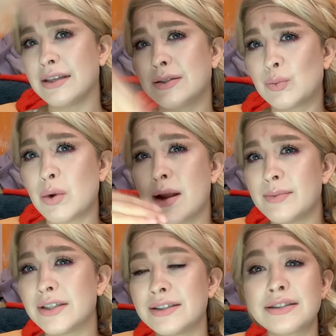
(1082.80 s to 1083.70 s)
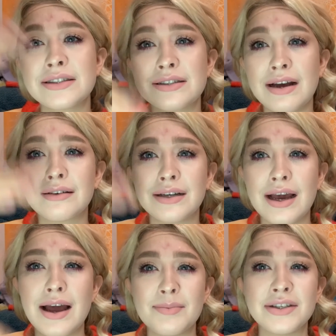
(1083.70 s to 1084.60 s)
spray, but it's just not gonna
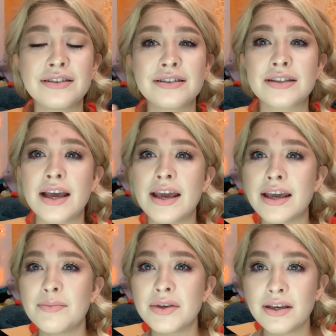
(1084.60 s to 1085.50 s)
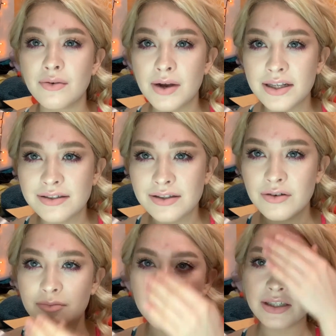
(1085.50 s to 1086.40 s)
happen because I hate being wet
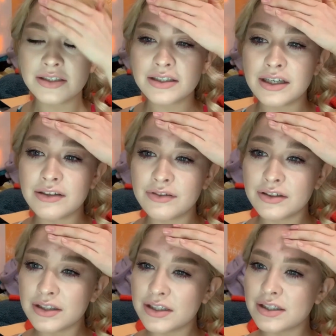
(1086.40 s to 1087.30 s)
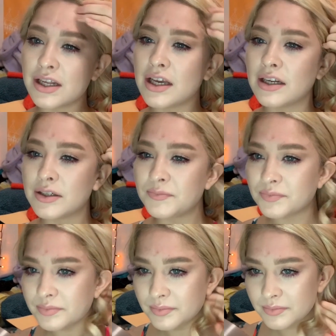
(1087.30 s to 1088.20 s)
so much. I really just hate it.
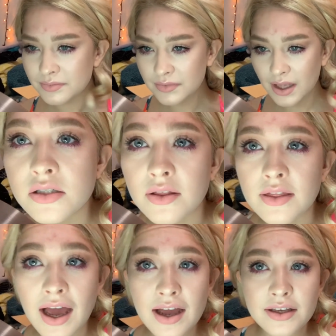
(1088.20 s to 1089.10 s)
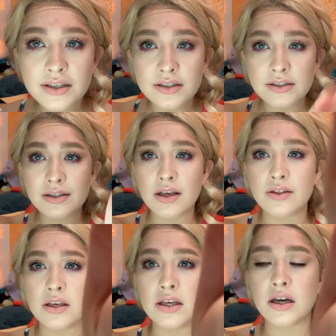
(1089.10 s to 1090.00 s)
So that is
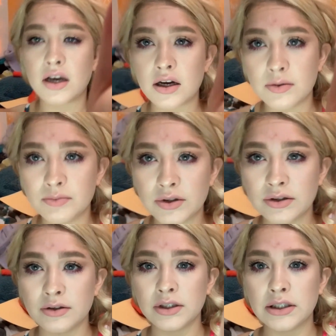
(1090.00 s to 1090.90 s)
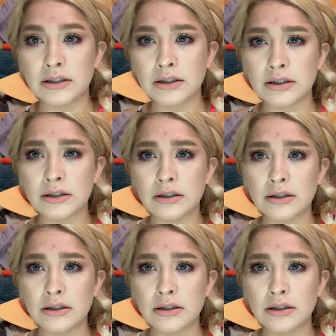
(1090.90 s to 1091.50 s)
the completed